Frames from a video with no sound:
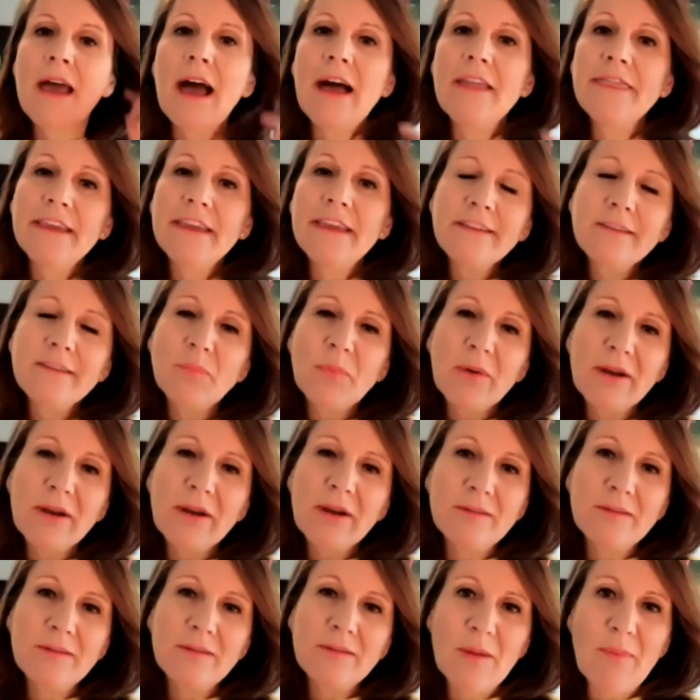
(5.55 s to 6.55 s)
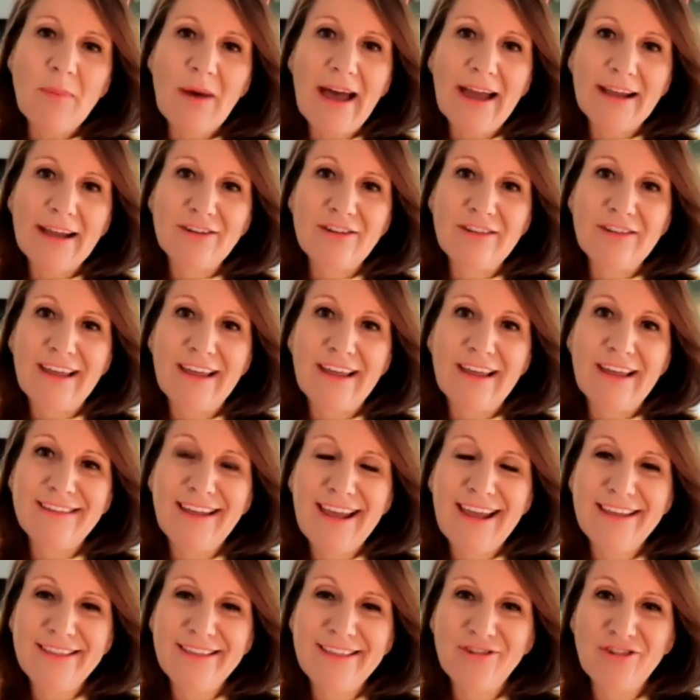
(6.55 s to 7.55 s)
And this brings me back to that
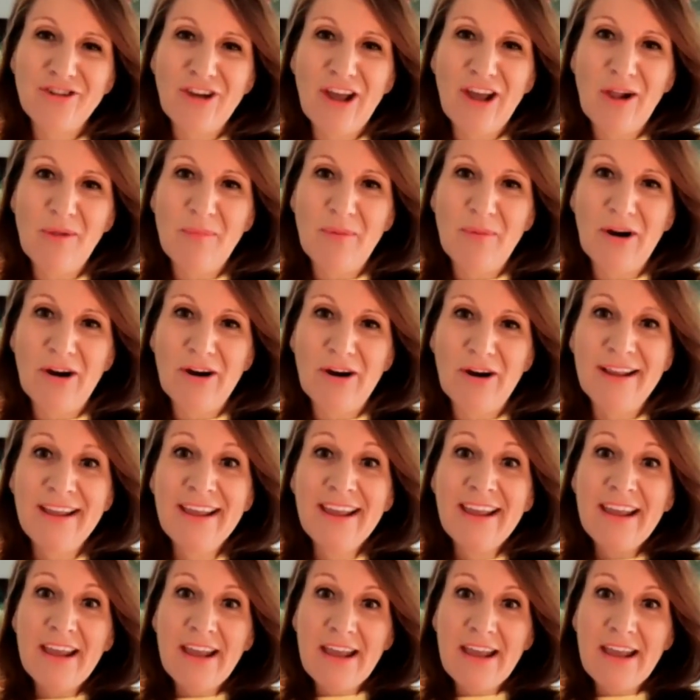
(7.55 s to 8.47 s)
day in the Shelburne